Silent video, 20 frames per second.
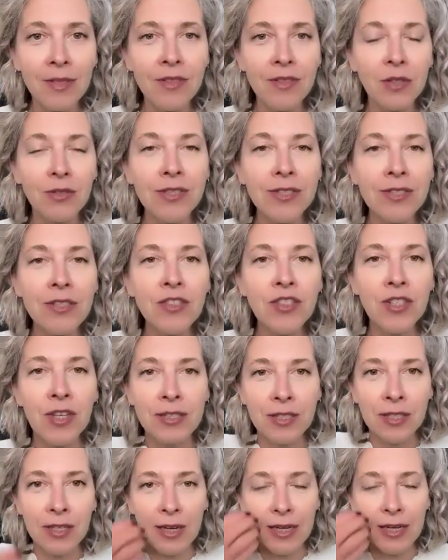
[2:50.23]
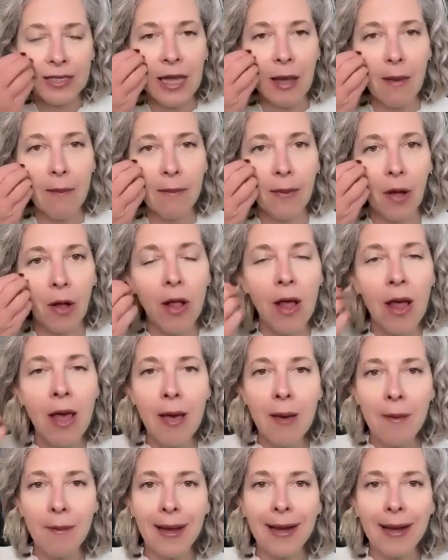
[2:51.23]
So this is just an example,
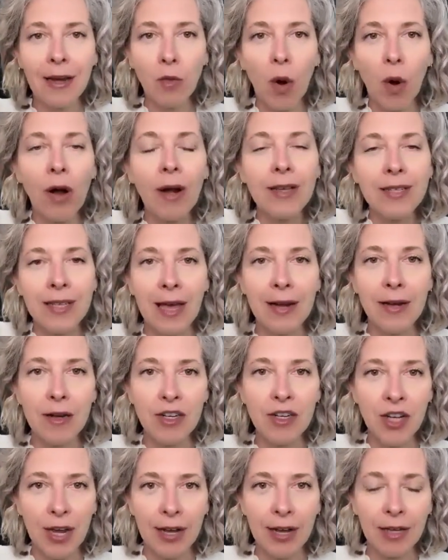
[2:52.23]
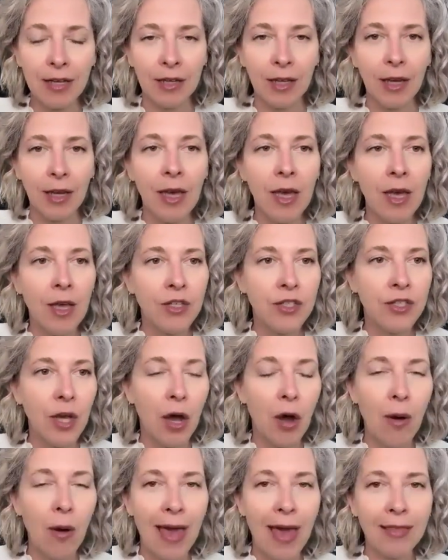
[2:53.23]
but it works energetically.
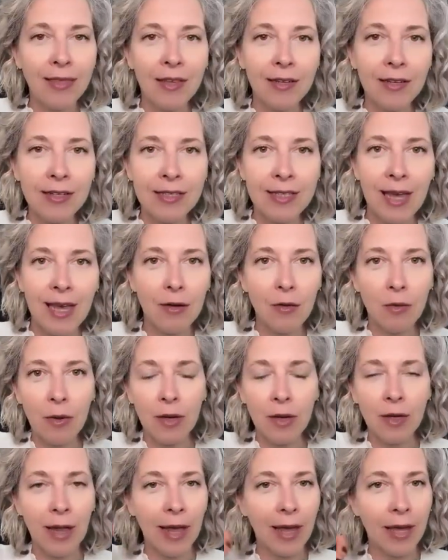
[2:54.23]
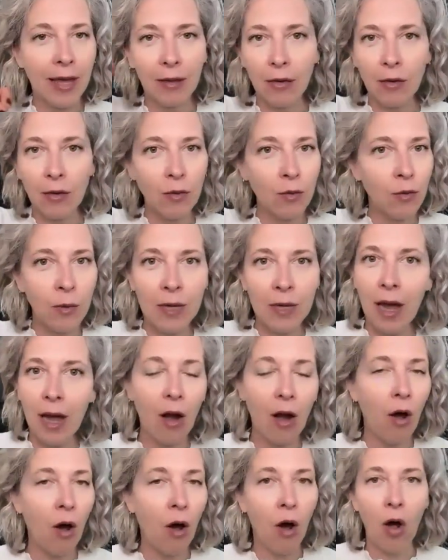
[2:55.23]
So Anthony said we
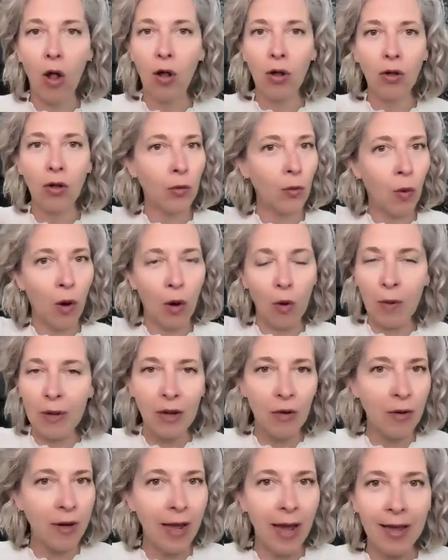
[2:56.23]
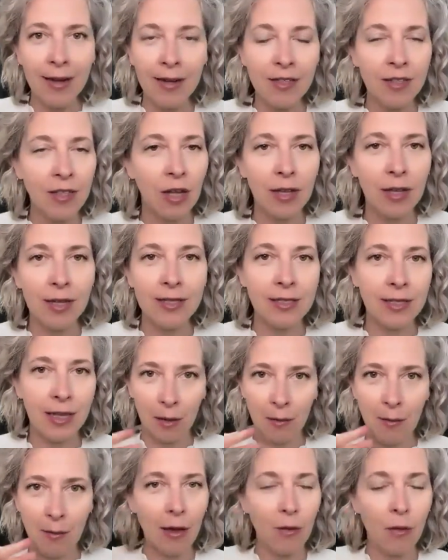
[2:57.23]
are all, what we create is
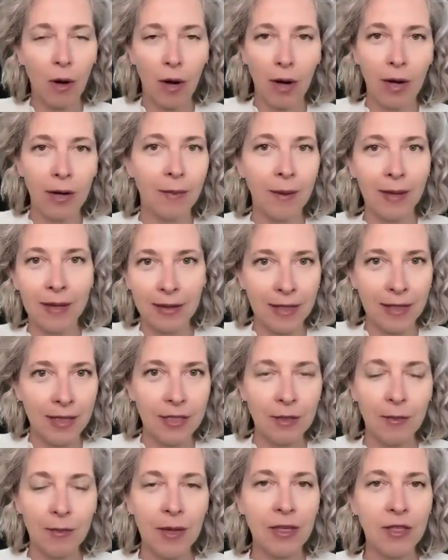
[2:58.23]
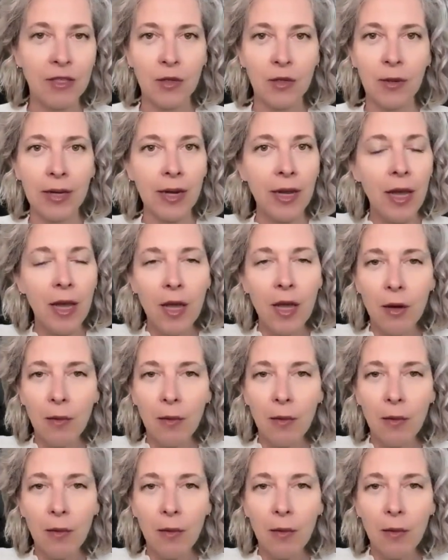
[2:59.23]
holistic, my word, but he speaks to it.